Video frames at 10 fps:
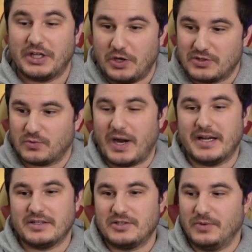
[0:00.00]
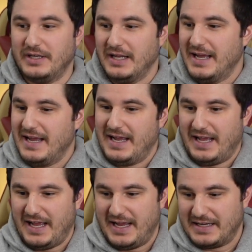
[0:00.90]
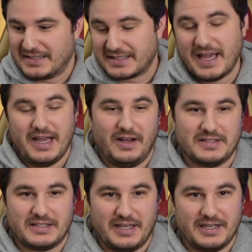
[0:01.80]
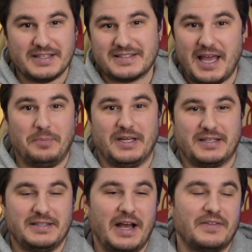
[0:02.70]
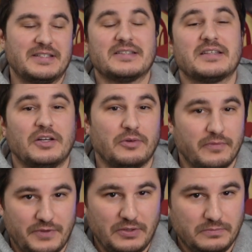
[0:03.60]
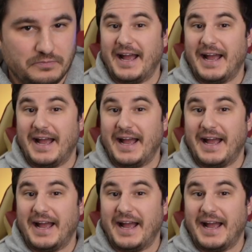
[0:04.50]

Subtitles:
It goes right into it and it's chaos and it's epic. Now, this isn't a review.